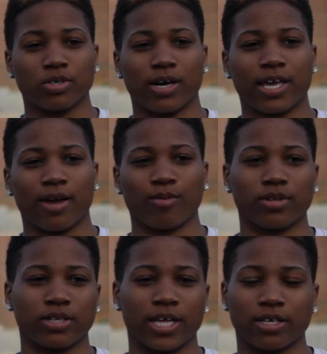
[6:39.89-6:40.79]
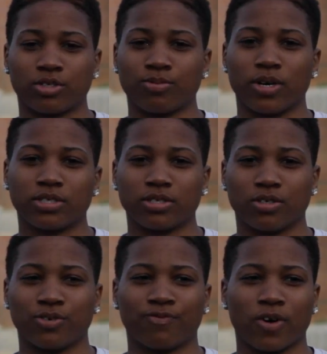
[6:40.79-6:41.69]
so I can't really think too much
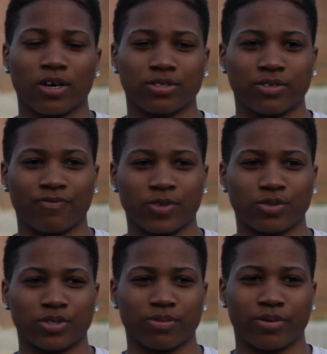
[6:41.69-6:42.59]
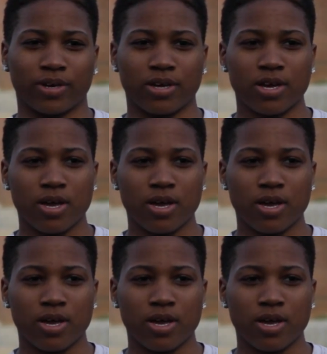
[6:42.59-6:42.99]
or too far into the future, but